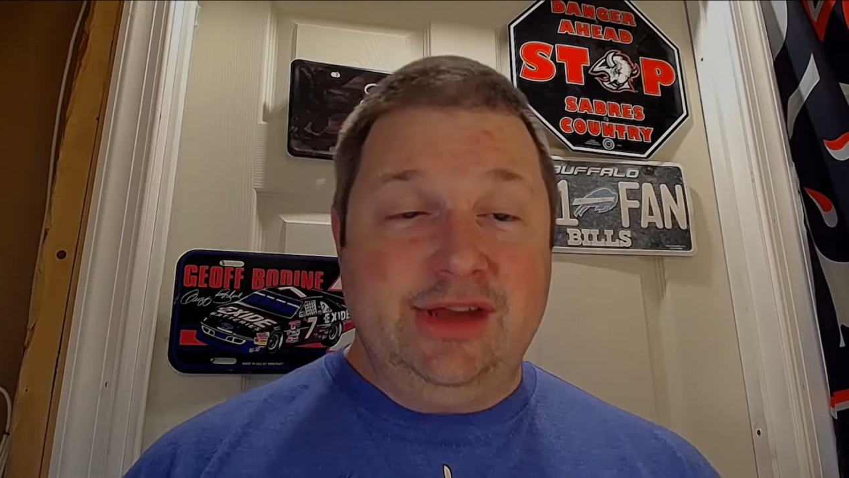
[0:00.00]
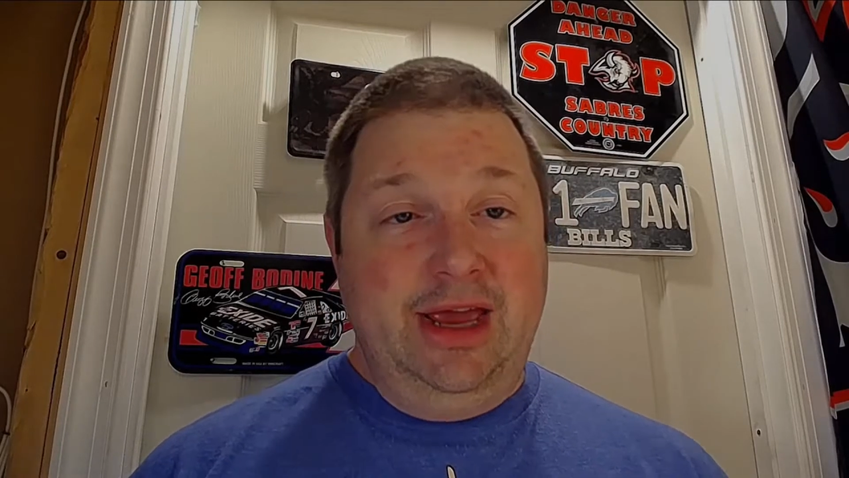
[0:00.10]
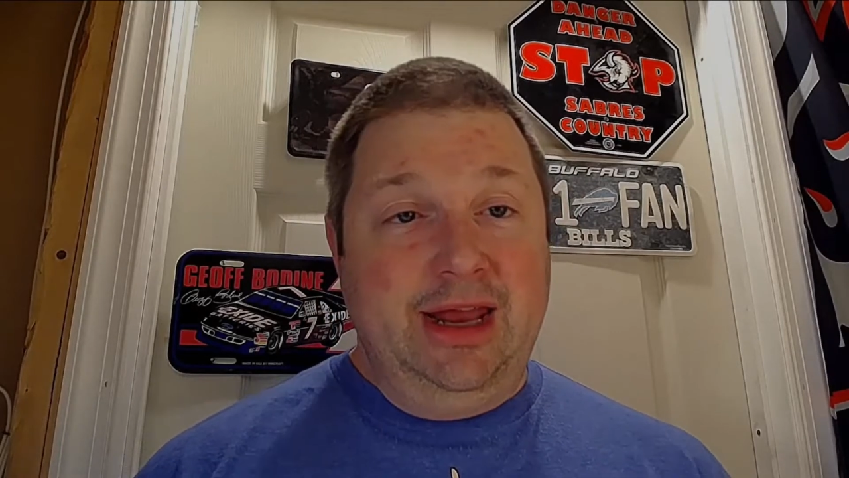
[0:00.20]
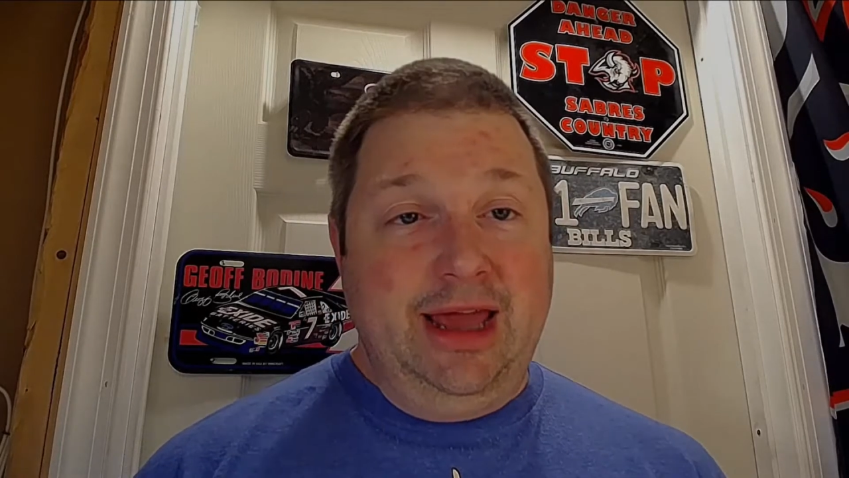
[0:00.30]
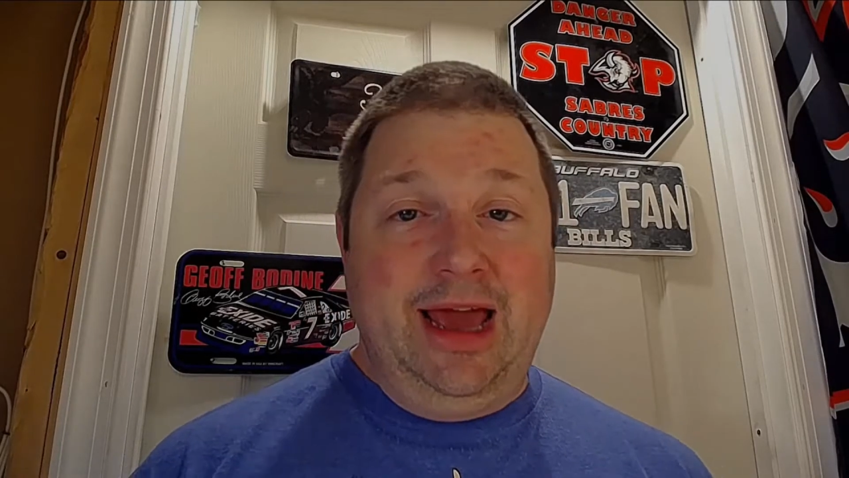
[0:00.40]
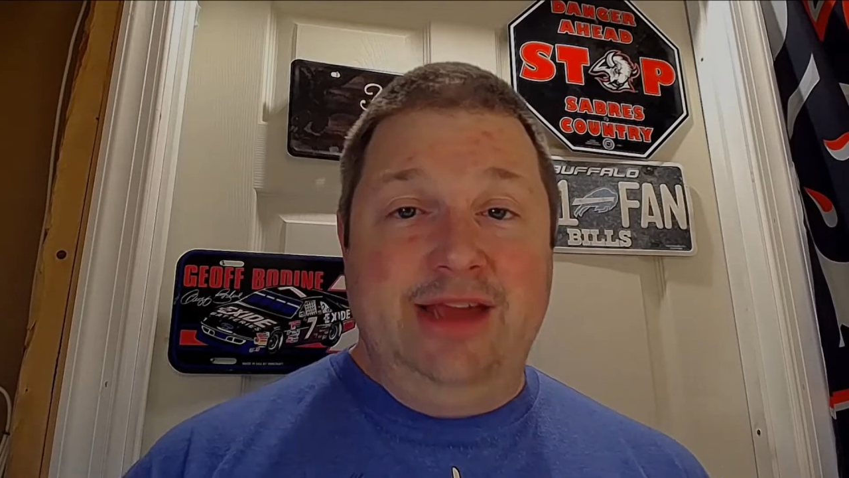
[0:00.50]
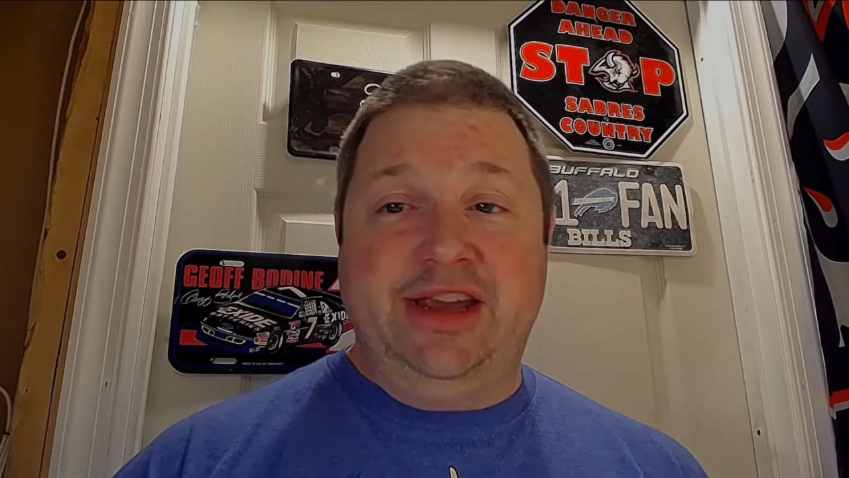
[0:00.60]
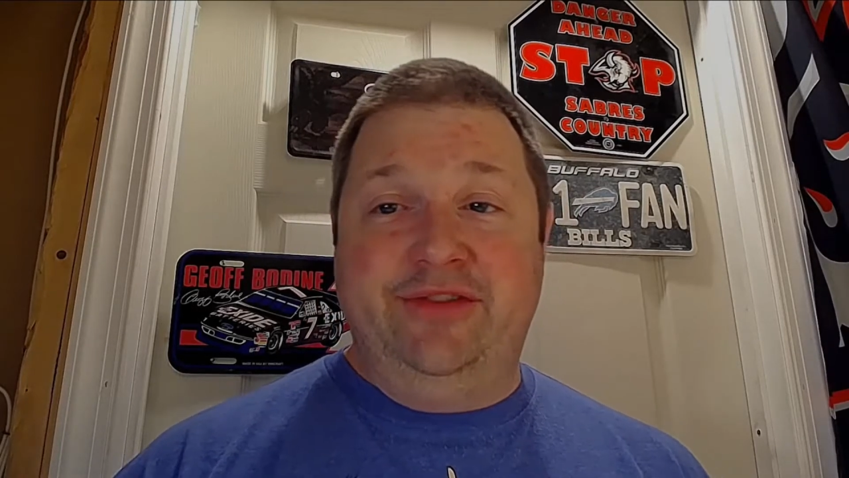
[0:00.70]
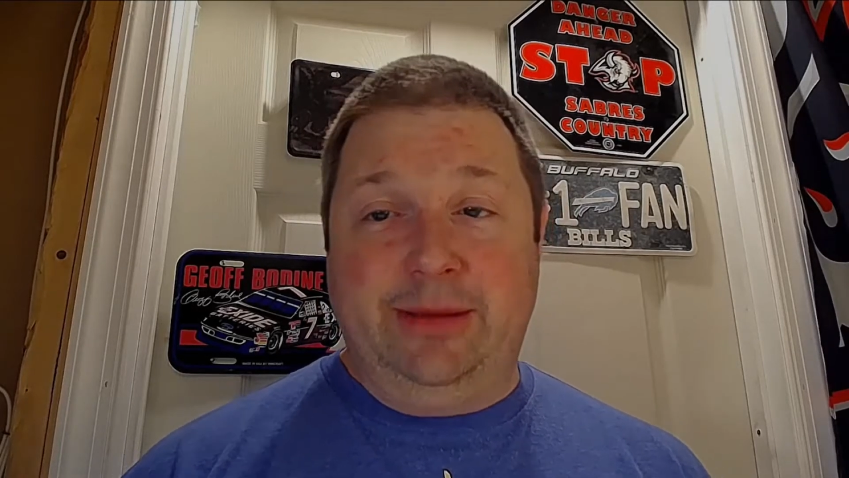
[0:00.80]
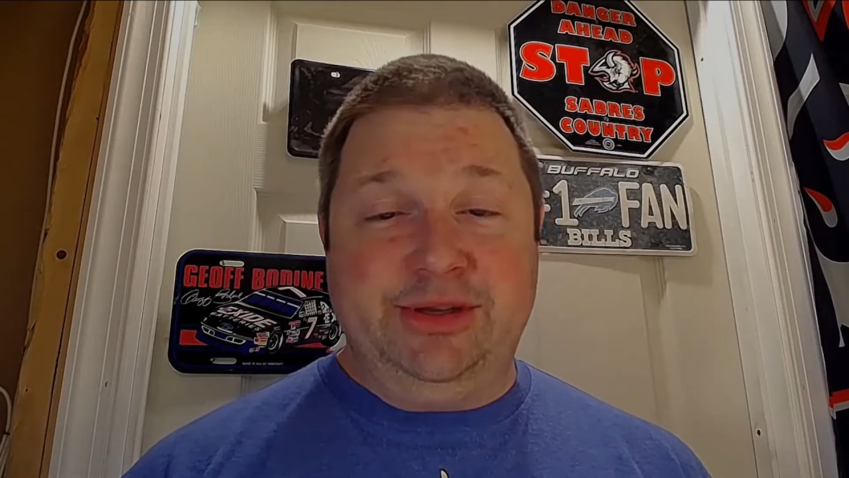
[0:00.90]
and a guy's
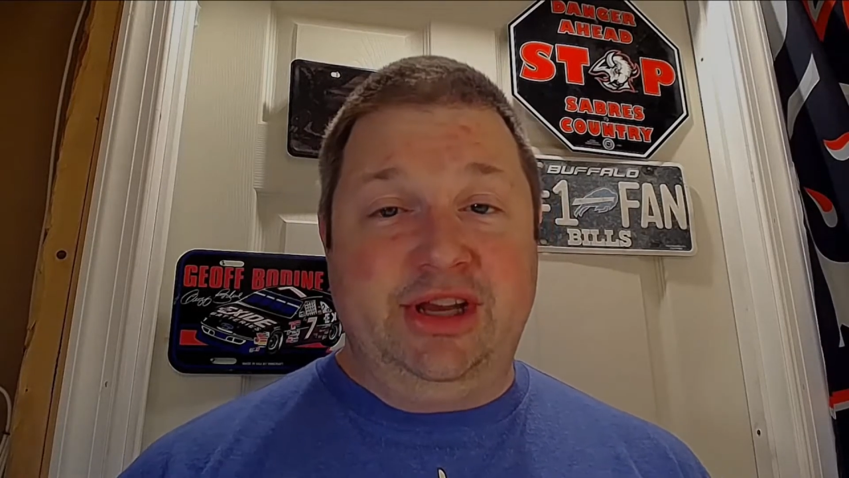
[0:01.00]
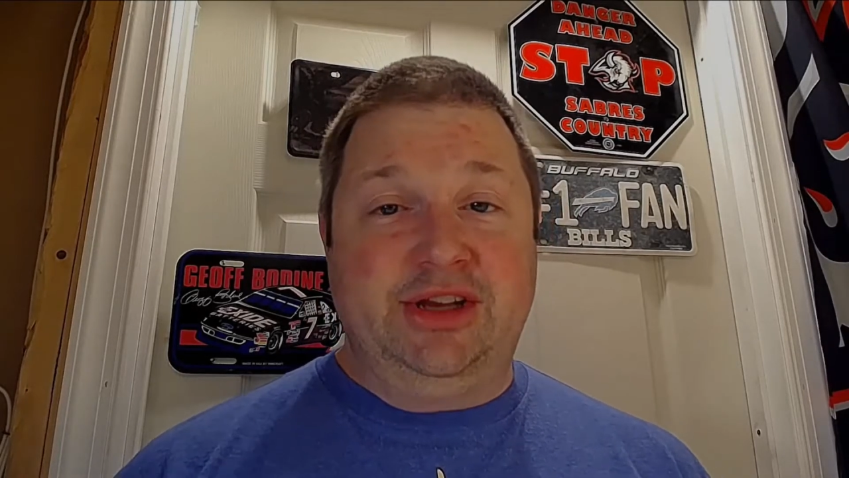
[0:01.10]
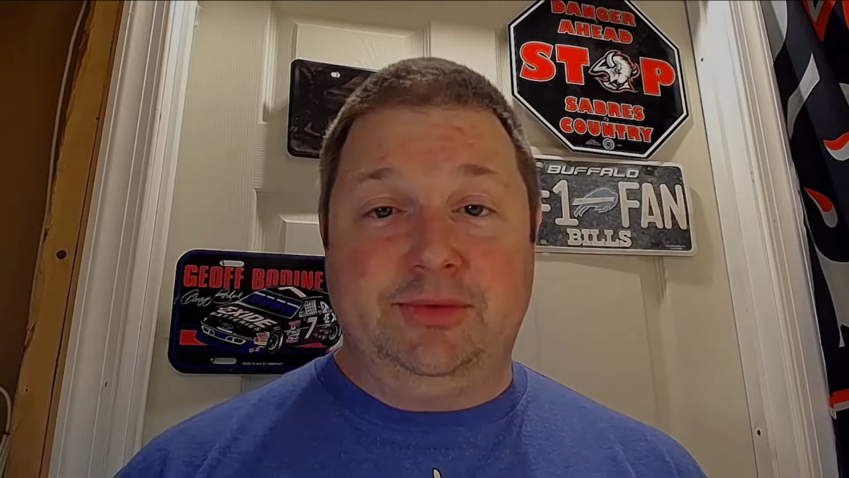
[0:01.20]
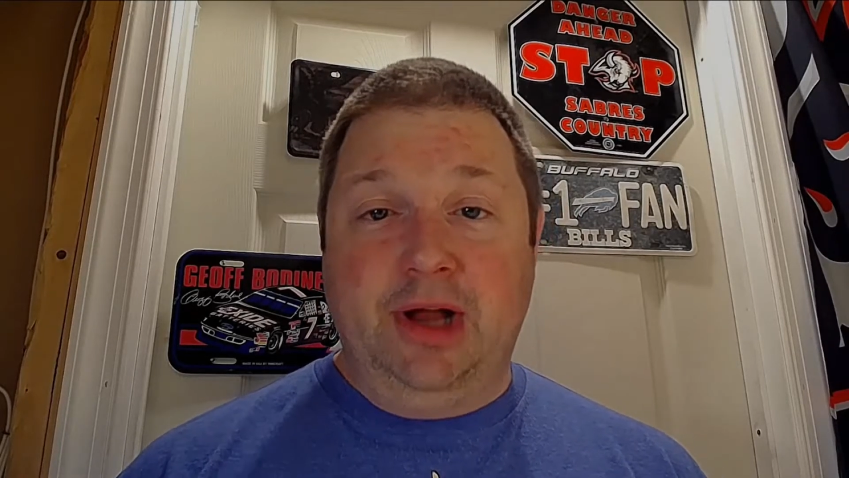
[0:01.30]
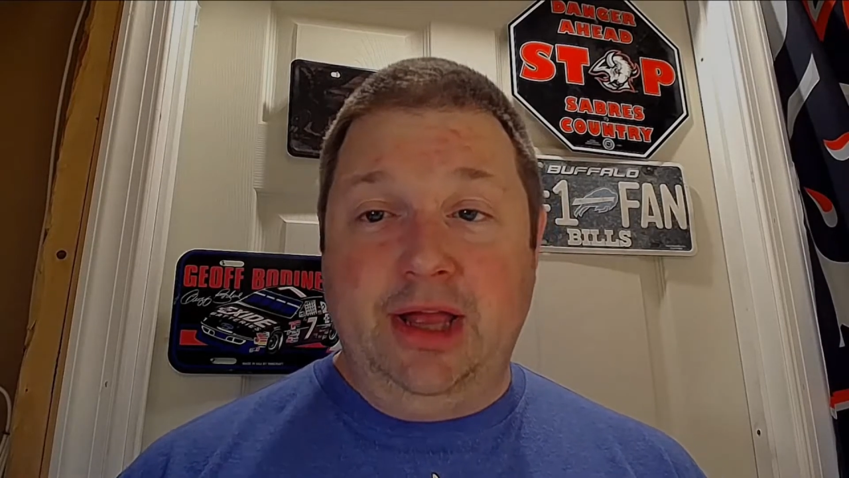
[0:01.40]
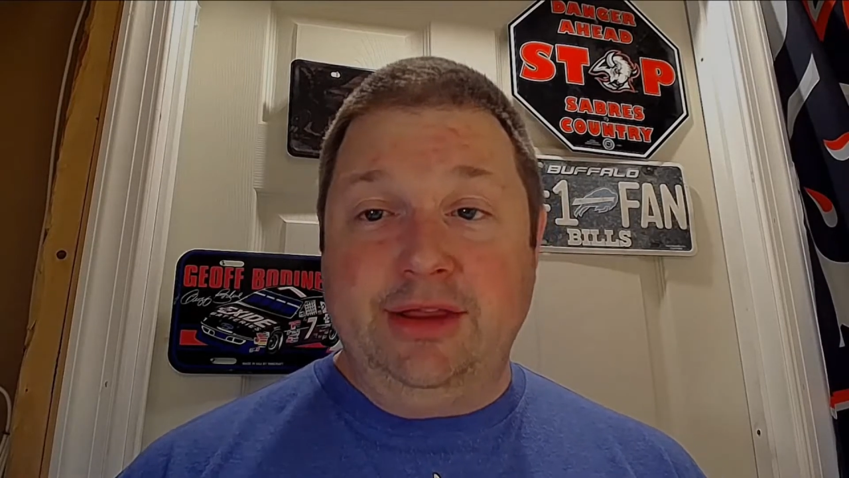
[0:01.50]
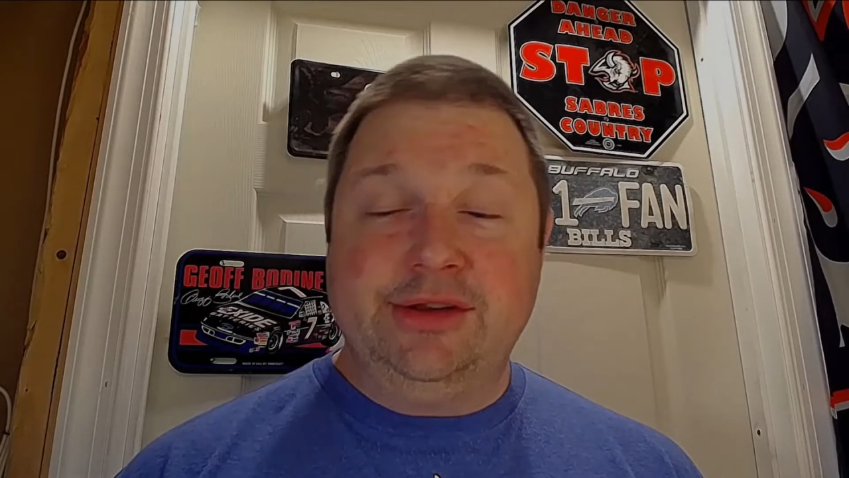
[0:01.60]
given up 6 runs,